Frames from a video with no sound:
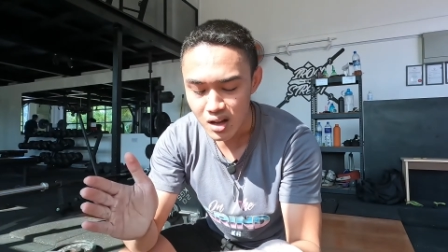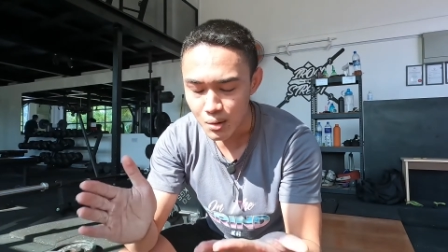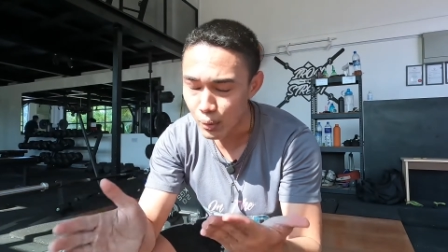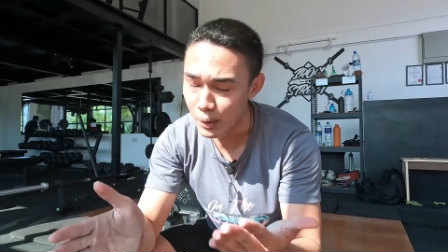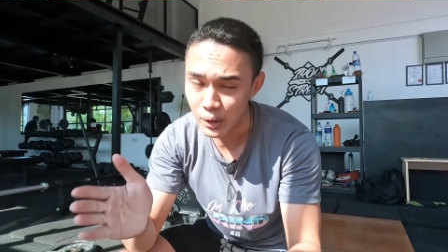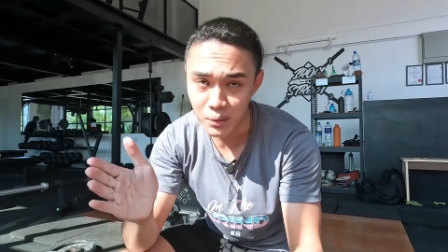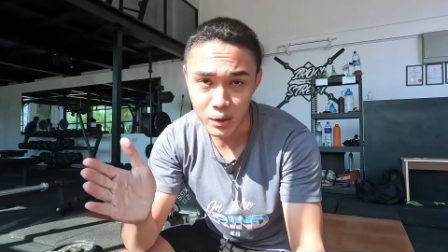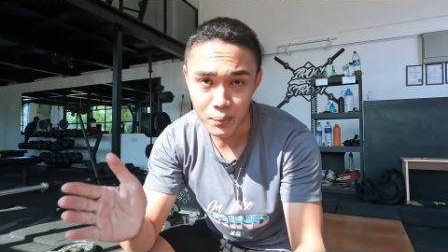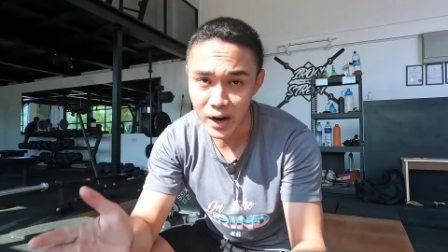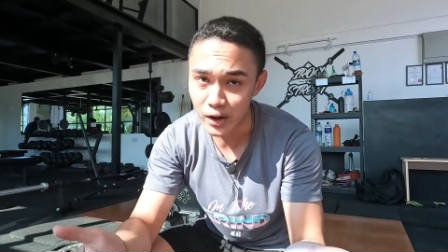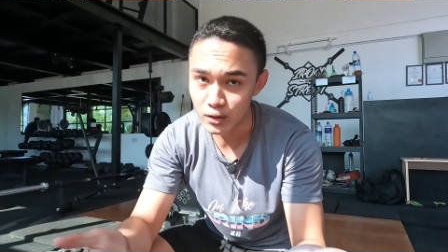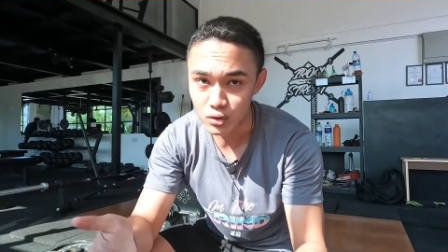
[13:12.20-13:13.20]
by maybe
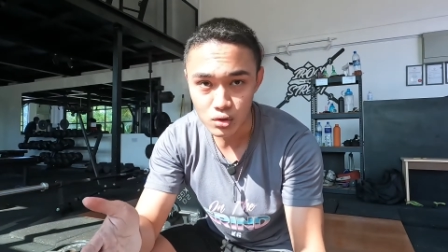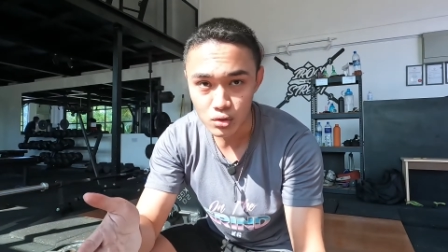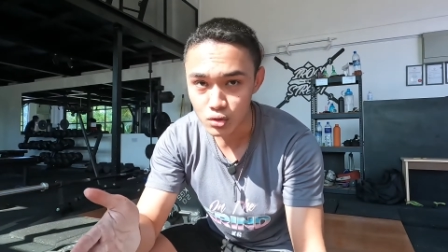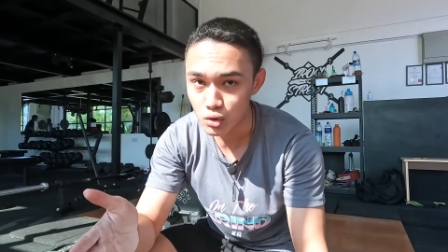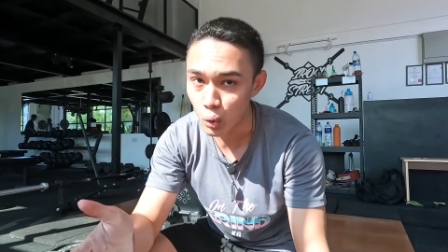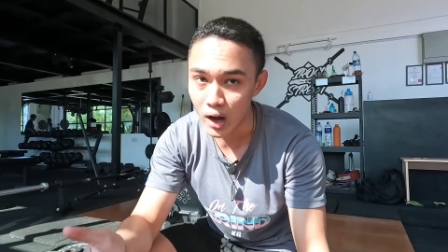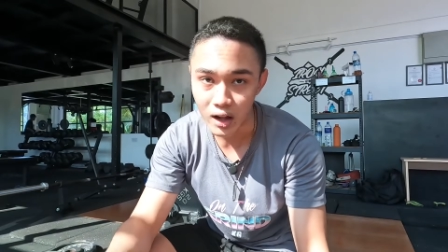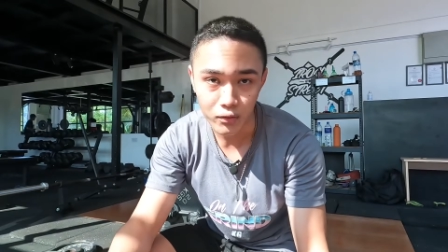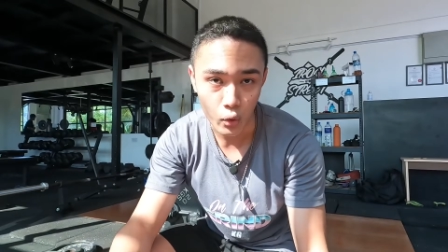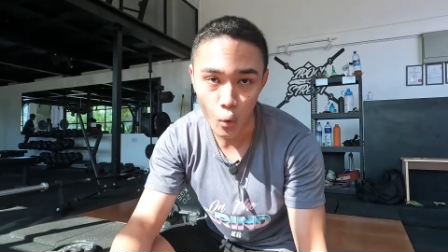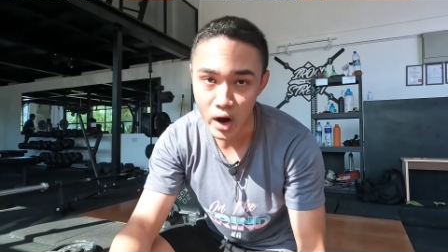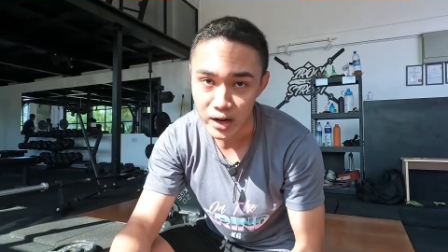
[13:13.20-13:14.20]
about 12 or
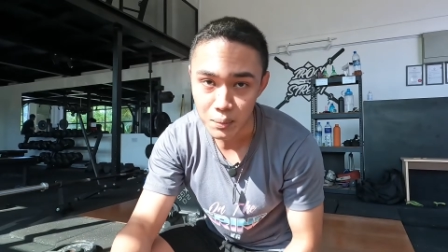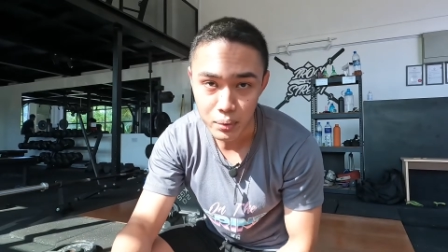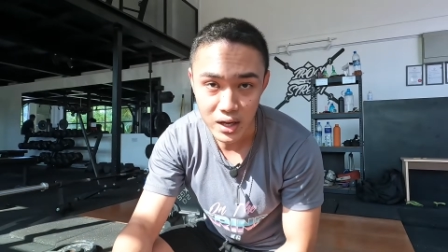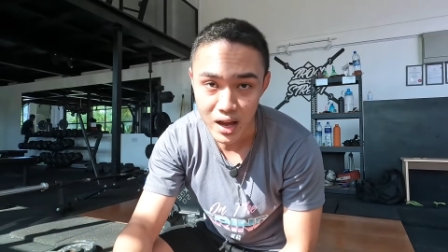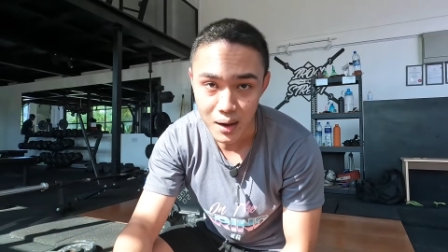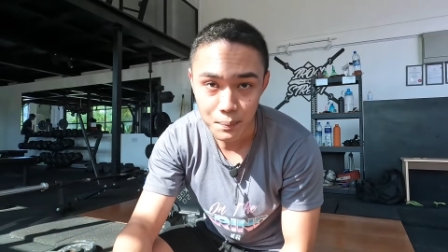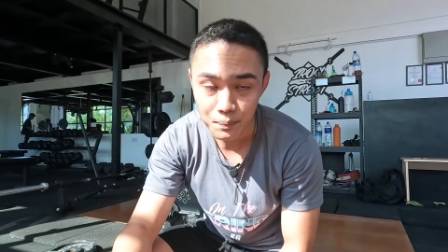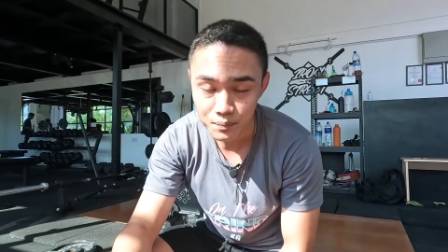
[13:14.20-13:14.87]
1 p.m.